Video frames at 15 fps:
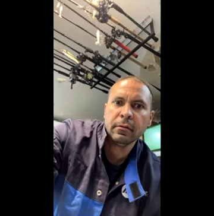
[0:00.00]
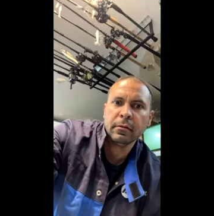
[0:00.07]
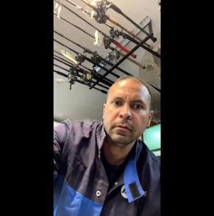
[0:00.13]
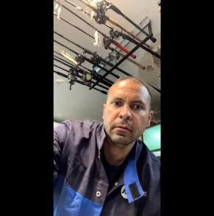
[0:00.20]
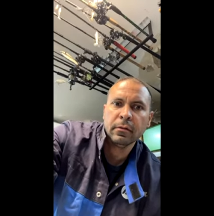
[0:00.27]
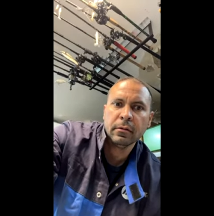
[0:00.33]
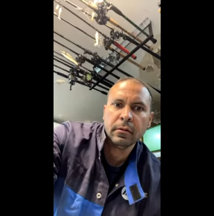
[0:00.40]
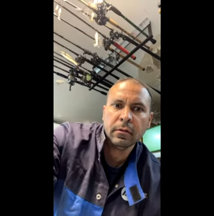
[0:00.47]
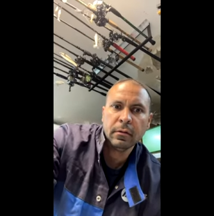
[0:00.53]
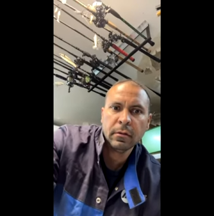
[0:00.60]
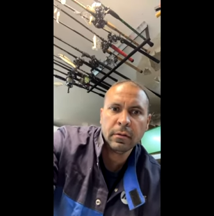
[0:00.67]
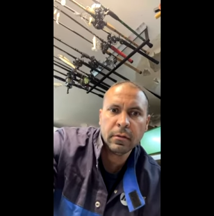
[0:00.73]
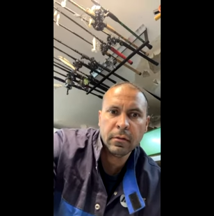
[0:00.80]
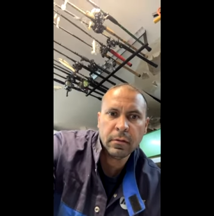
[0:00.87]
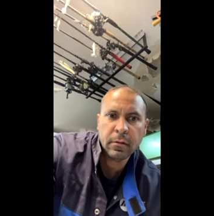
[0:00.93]

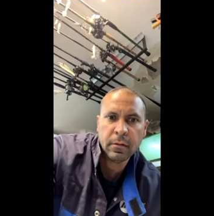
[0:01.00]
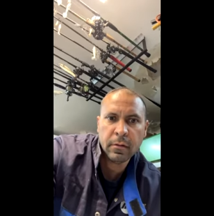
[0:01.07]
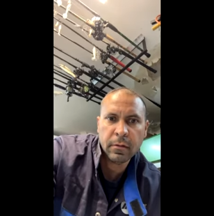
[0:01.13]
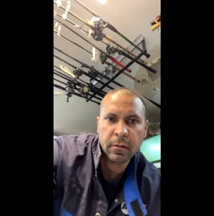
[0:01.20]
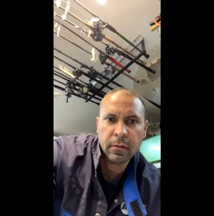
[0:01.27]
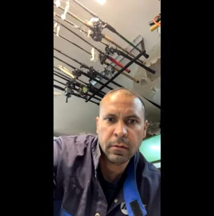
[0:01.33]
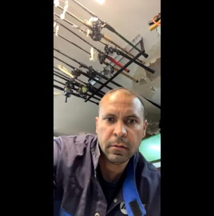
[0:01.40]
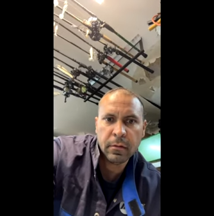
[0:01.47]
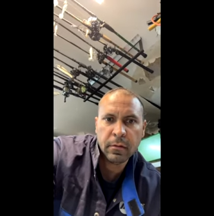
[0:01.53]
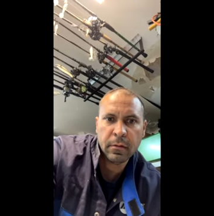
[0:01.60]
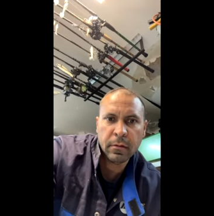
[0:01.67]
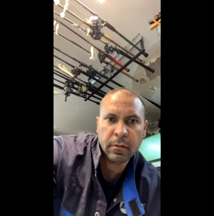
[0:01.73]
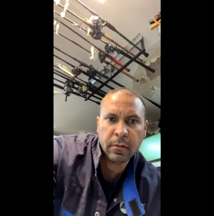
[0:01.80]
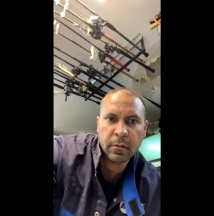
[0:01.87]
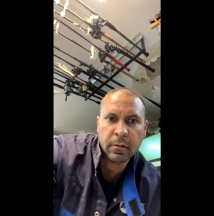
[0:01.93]

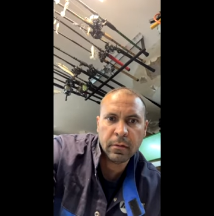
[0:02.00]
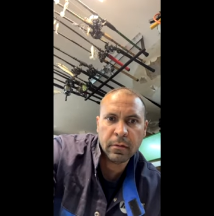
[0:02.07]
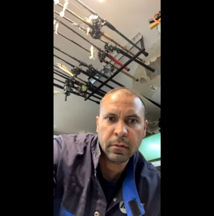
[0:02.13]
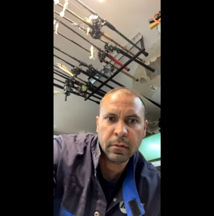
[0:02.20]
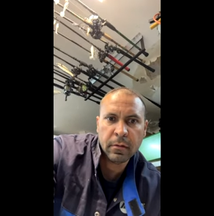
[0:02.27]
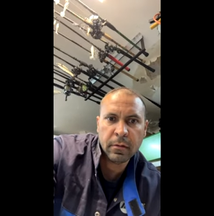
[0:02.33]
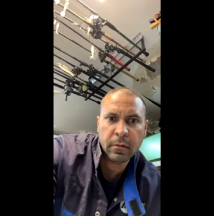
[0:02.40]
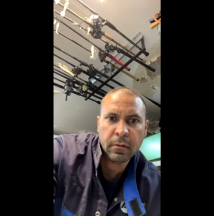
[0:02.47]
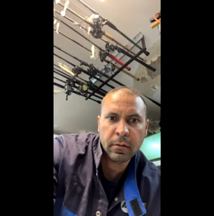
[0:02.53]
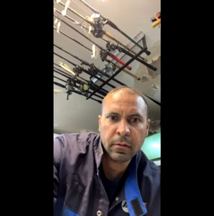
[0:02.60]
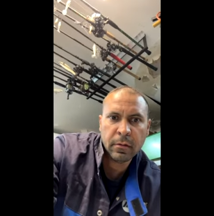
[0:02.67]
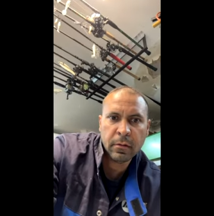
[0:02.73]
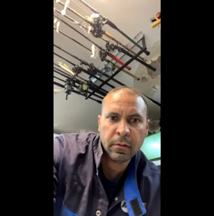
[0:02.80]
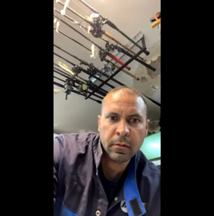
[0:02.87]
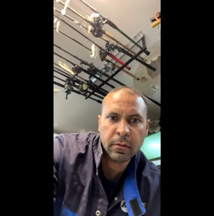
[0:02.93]

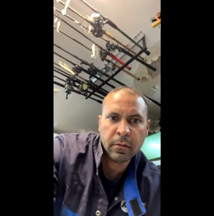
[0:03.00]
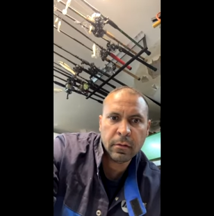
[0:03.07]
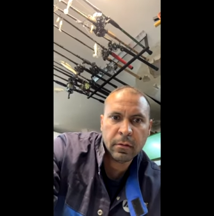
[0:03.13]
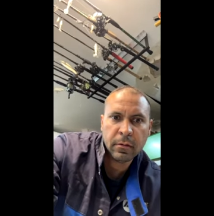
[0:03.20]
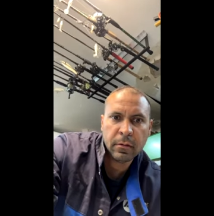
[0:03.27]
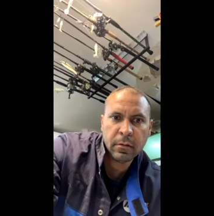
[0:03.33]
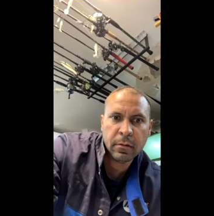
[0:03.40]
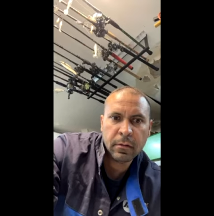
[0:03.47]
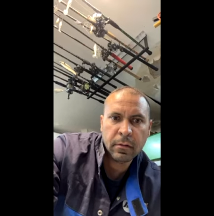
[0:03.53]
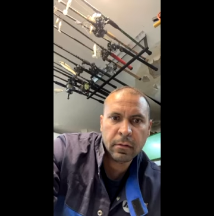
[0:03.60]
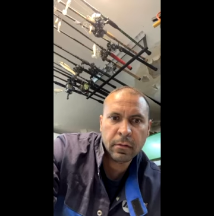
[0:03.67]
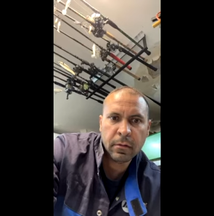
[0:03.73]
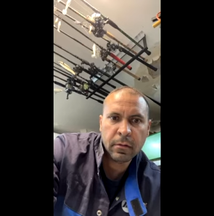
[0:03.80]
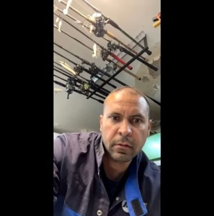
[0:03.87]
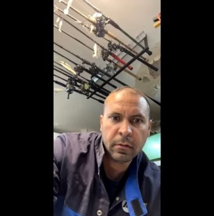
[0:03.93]

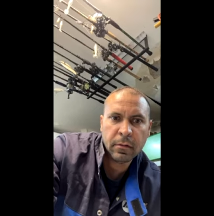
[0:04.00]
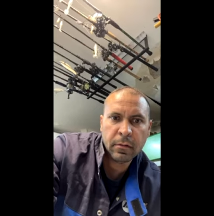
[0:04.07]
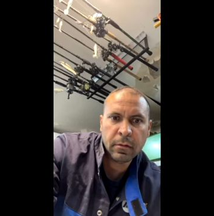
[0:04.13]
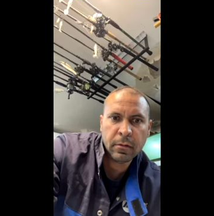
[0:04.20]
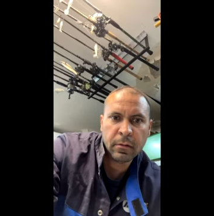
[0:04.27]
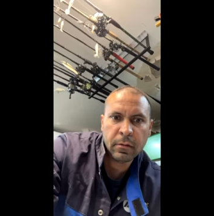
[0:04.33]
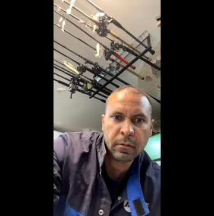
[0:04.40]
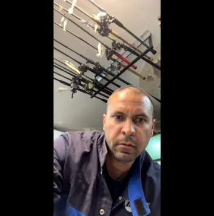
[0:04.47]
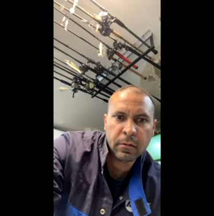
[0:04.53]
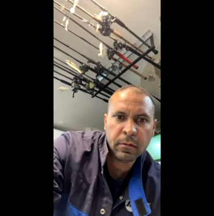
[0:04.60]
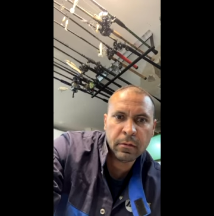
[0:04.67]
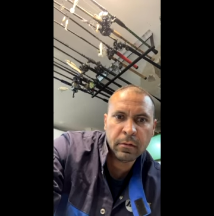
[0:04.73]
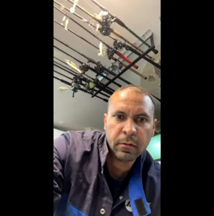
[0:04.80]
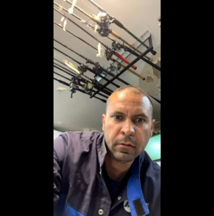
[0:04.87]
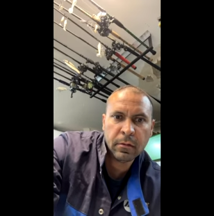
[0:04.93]

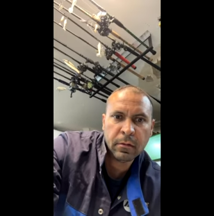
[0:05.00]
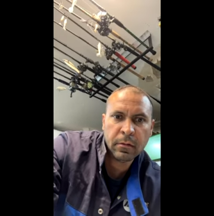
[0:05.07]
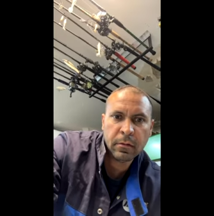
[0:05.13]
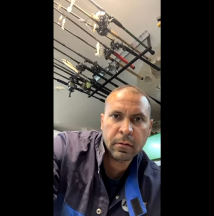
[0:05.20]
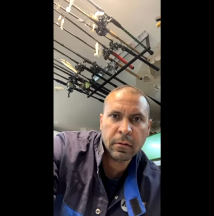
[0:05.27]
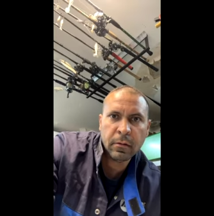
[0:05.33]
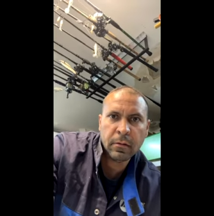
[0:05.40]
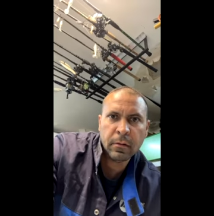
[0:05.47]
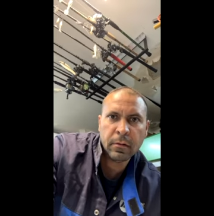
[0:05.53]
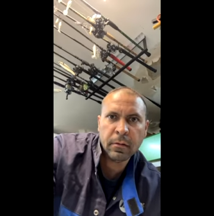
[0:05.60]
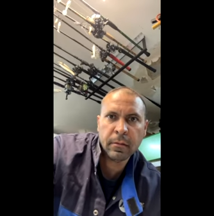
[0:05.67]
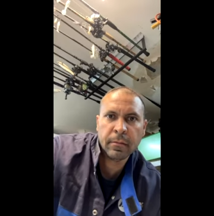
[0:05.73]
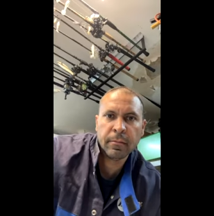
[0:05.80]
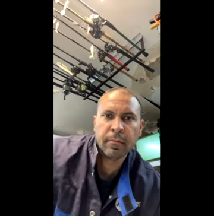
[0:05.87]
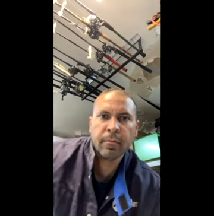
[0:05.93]

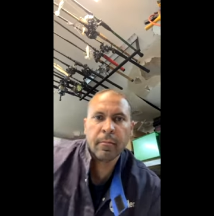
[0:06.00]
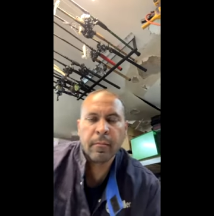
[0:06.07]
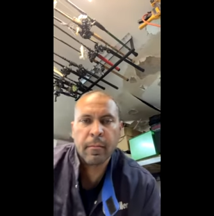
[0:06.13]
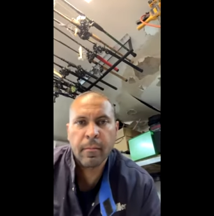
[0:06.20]
(silence)